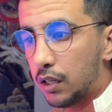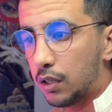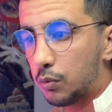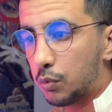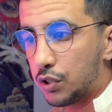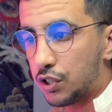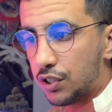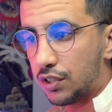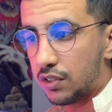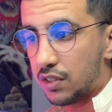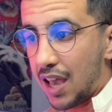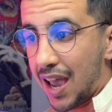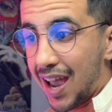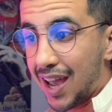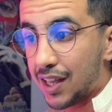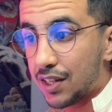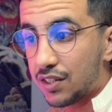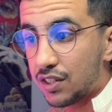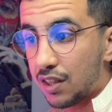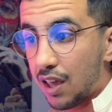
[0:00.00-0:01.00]
which is the
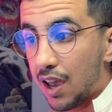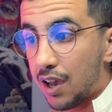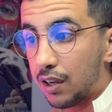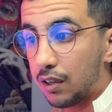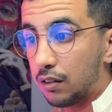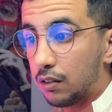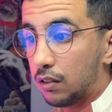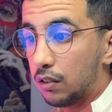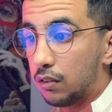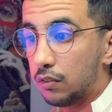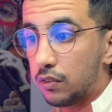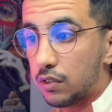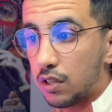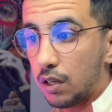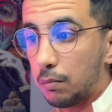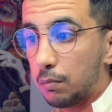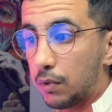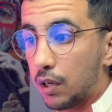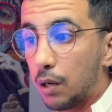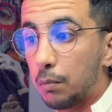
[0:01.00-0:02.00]
hashtag and
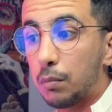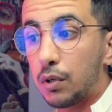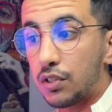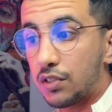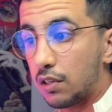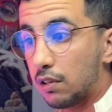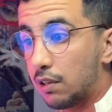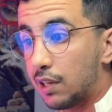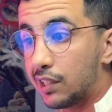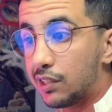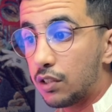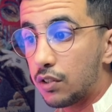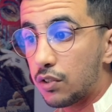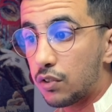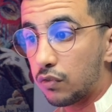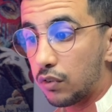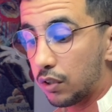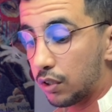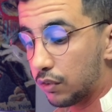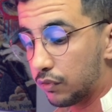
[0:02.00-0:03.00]
some numbers or letters in
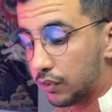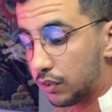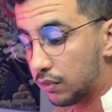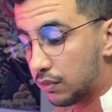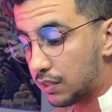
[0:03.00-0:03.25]
front of it.